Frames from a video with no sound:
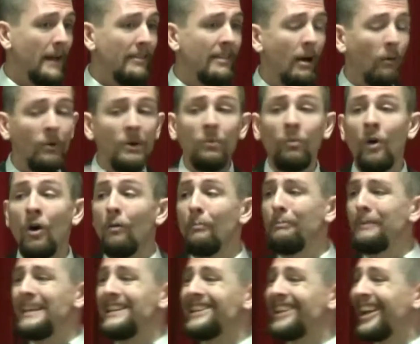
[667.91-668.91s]
That we
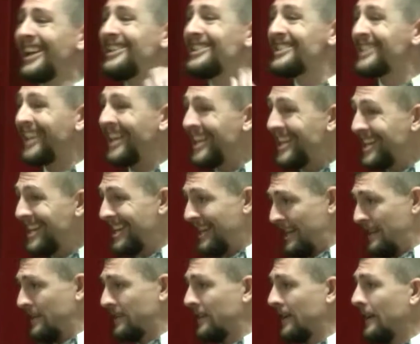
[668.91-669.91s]
won't be
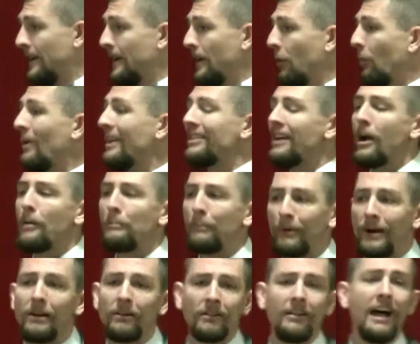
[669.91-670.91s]
content with our
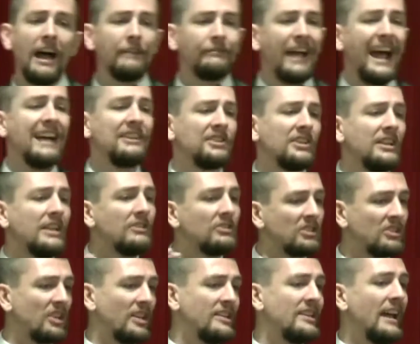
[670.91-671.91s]
prayer life as it
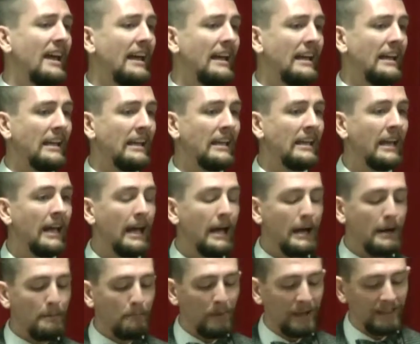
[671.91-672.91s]
is today
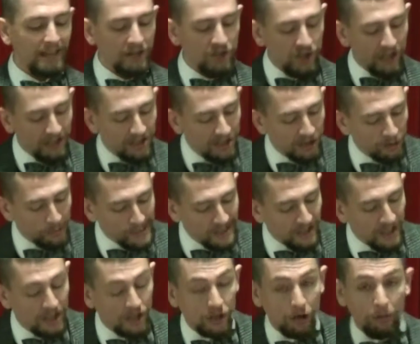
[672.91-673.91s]
but that just as we
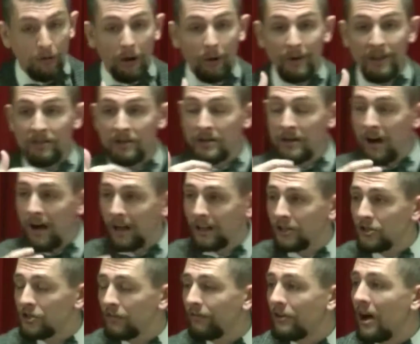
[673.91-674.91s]
seek to grow in the
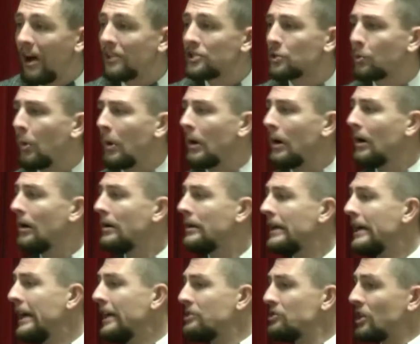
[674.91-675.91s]
knowledge of God's
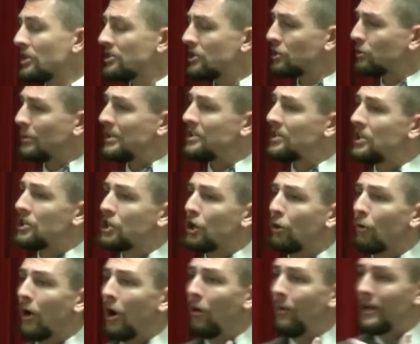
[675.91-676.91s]
Word, just as we seek
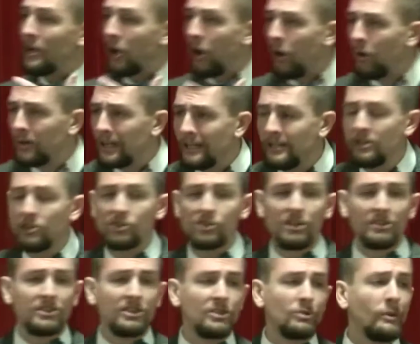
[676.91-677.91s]
to grow in holiness,
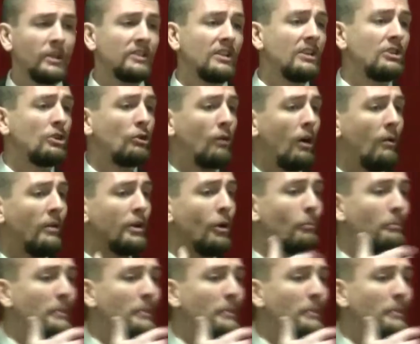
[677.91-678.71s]
just as we seek to grow in